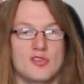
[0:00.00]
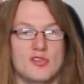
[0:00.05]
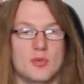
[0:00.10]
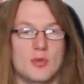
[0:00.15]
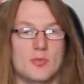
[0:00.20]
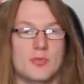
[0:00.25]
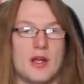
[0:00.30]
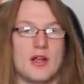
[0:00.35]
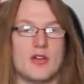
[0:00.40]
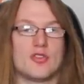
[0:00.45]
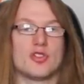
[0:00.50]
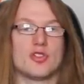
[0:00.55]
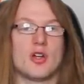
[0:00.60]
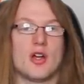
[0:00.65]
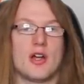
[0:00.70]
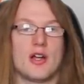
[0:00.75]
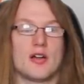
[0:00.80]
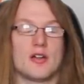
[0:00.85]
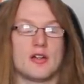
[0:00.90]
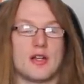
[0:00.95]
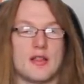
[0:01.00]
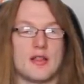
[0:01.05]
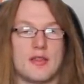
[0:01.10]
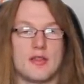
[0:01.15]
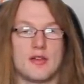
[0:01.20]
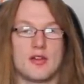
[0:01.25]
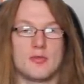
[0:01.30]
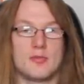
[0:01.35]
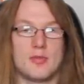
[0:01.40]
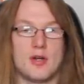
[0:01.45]
but Behringer hired a
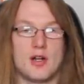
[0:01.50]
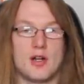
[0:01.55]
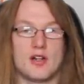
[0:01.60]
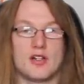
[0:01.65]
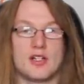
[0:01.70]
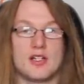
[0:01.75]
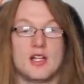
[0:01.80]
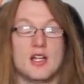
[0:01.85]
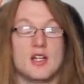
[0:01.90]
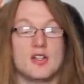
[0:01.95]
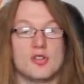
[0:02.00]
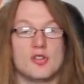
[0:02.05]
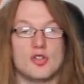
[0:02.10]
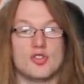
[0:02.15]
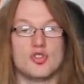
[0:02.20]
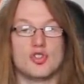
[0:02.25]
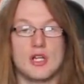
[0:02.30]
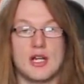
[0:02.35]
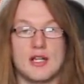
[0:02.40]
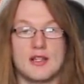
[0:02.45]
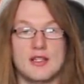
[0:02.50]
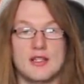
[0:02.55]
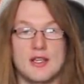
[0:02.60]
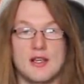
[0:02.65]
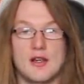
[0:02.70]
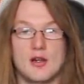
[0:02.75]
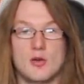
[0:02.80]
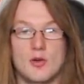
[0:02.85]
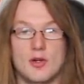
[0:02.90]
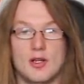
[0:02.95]
third party to check the
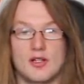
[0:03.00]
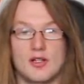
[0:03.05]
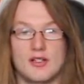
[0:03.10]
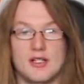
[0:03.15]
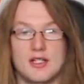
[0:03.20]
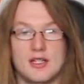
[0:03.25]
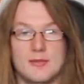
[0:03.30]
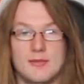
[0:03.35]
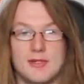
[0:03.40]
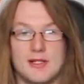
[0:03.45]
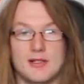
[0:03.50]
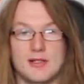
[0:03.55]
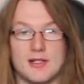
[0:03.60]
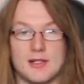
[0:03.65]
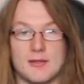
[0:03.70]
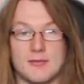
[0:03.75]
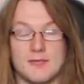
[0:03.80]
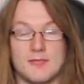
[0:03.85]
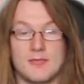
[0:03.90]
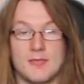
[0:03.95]
air quality in the building.